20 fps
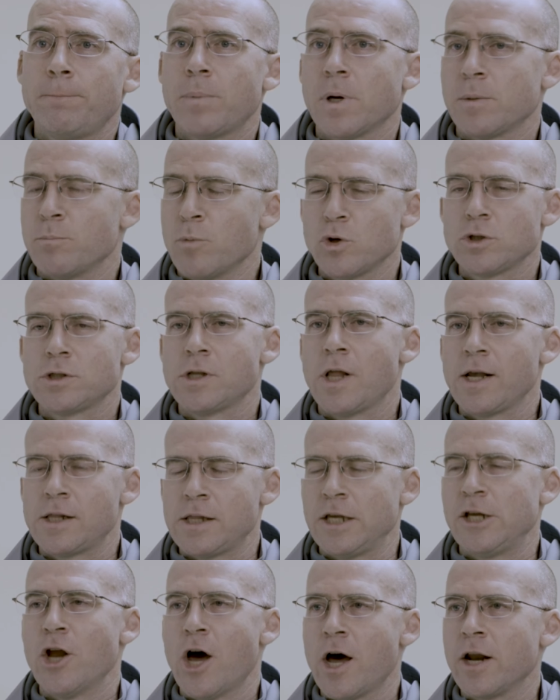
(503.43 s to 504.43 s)
but most
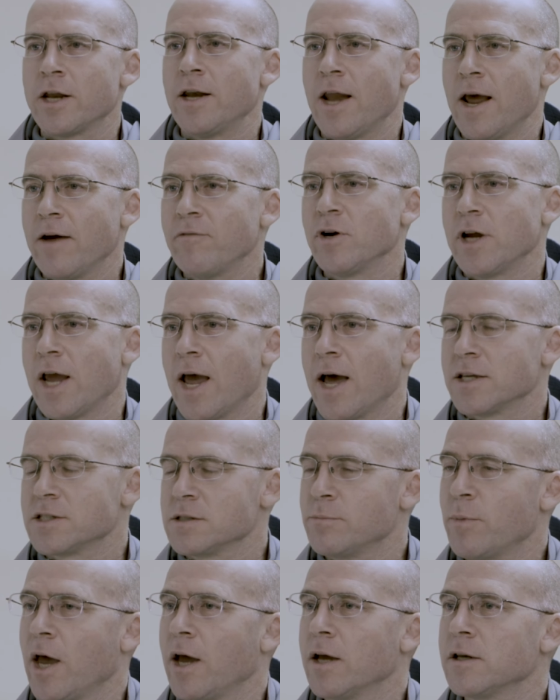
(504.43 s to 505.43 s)
likely not in every
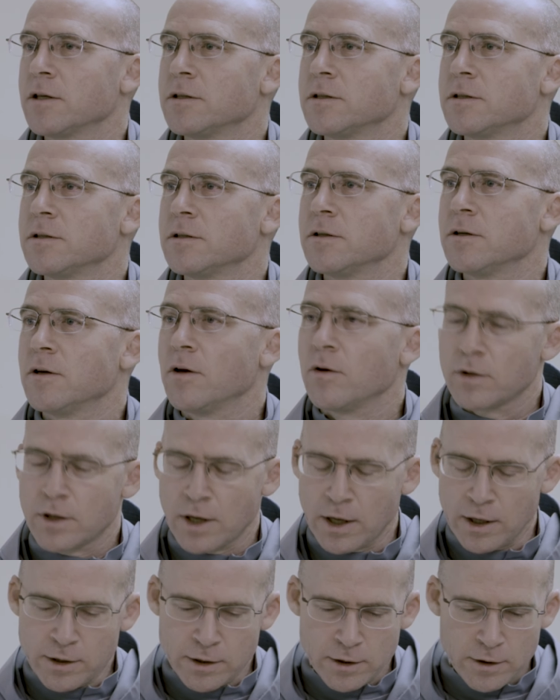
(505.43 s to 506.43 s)
aspect,
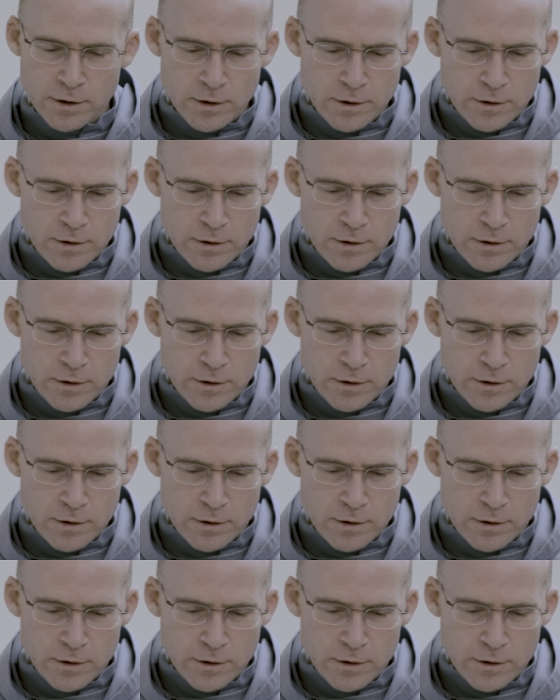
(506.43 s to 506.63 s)
okay?